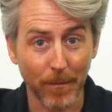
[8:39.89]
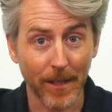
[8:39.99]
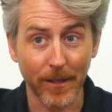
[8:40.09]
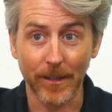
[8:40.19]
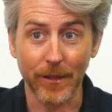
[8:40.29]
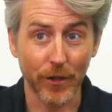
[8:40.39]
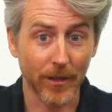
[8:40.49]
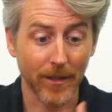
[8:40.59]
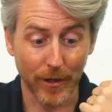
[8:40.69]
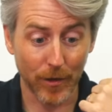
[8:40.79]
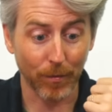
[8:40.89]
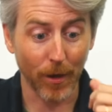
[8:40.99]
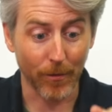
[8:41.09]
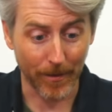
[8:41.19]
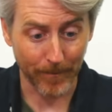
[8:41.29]
meter is just
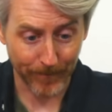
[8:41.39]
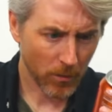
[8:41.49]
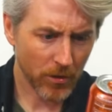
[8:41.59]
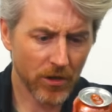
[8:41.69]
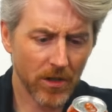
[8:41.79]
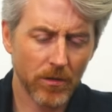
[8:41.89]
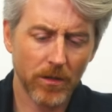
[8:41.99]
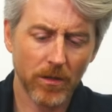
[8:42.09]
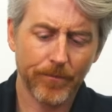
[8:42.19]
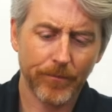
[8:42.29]
exploding. Orange citrus?